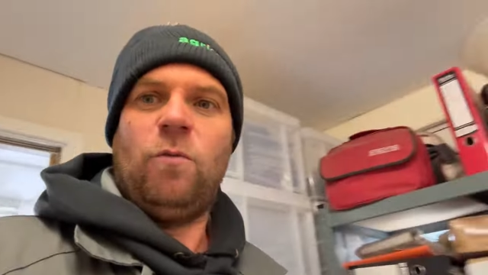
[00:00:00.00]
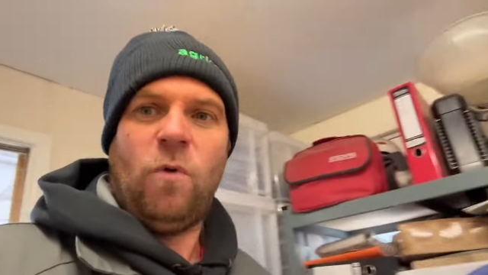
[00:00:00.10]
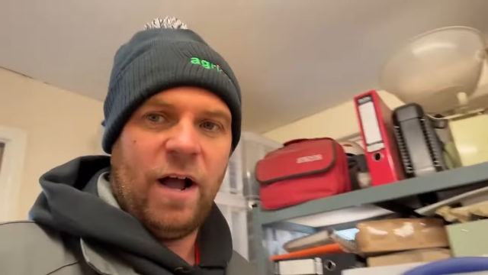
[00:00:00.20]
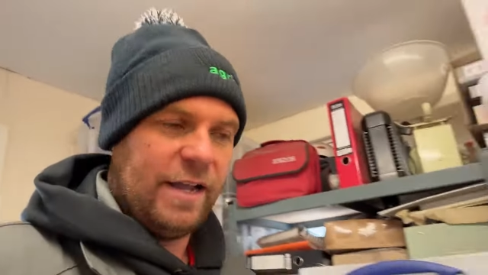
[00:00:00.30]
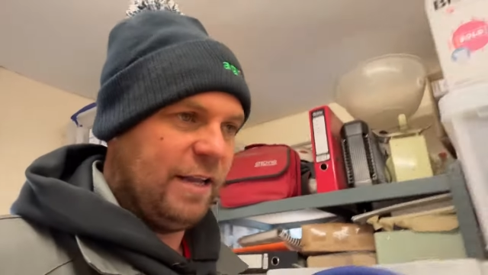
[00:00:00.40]

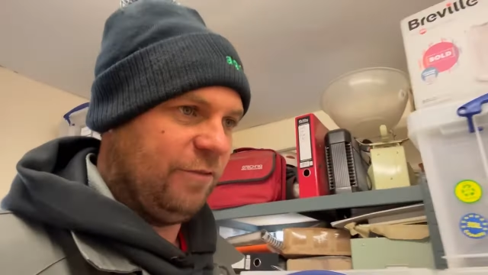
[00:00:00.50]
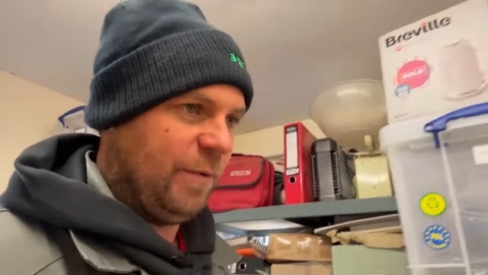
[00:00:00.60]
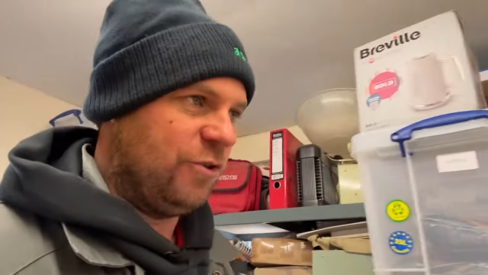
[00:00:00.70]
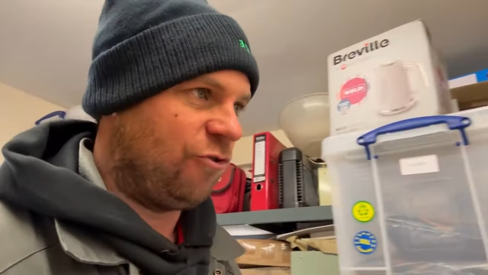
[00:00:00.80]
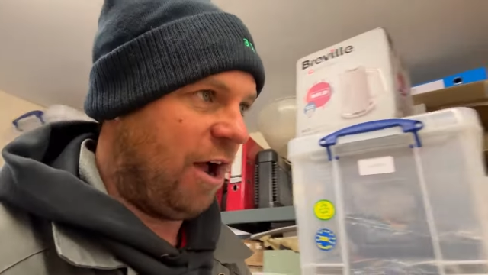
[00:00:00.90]
why it's
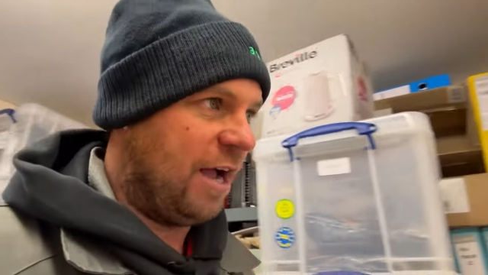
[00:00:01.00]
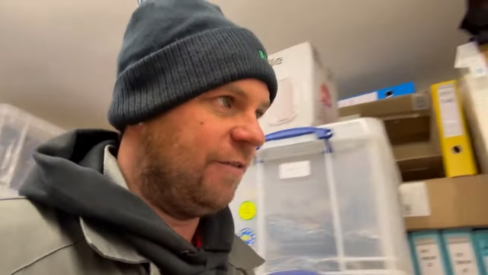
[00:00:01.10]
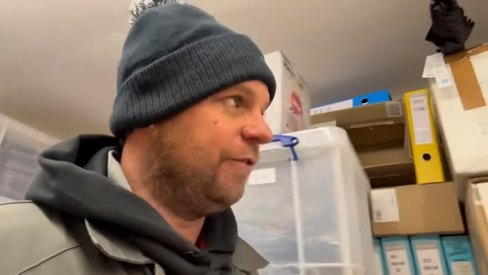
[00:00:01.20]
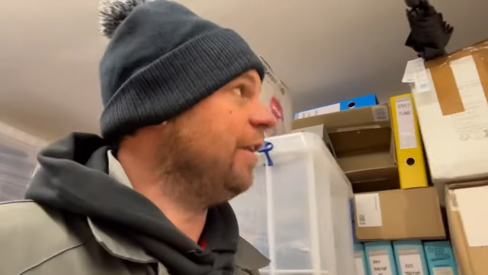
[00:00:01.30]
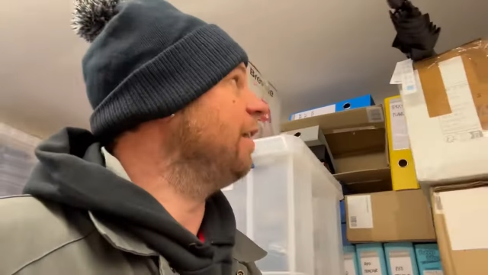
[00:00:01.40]
been dry
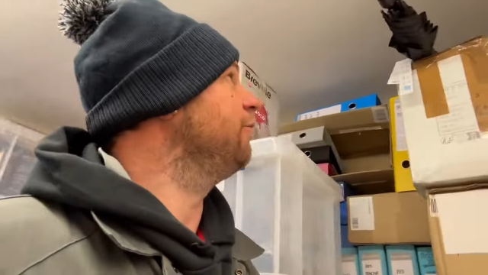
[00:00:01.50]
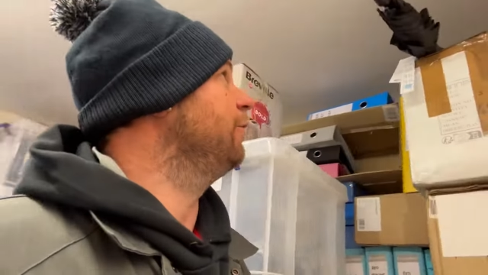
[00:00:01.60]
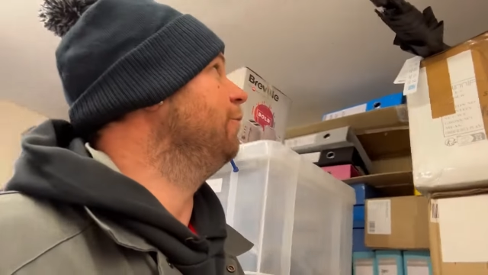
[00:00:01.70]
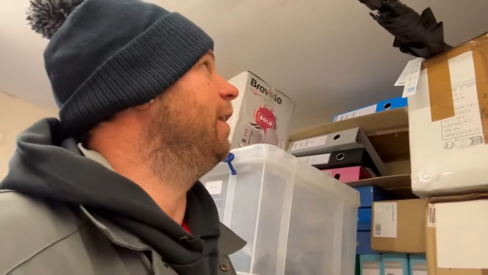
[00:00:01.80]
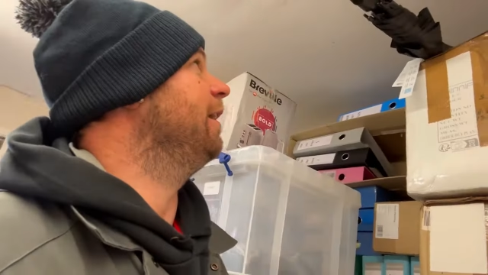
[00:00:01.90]
for the last
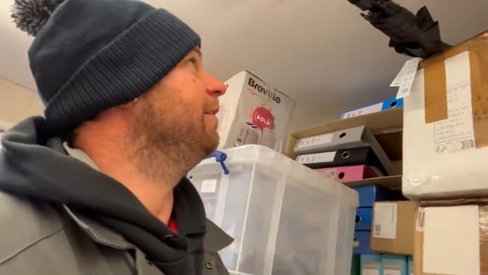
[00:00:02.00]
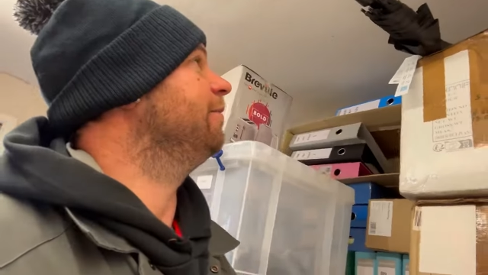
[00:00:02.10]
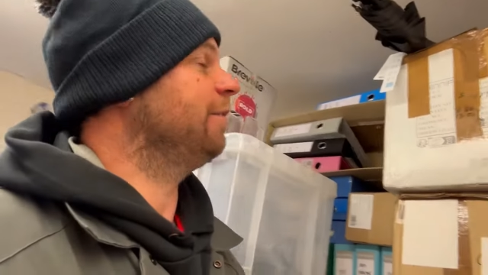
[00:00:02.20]
few days.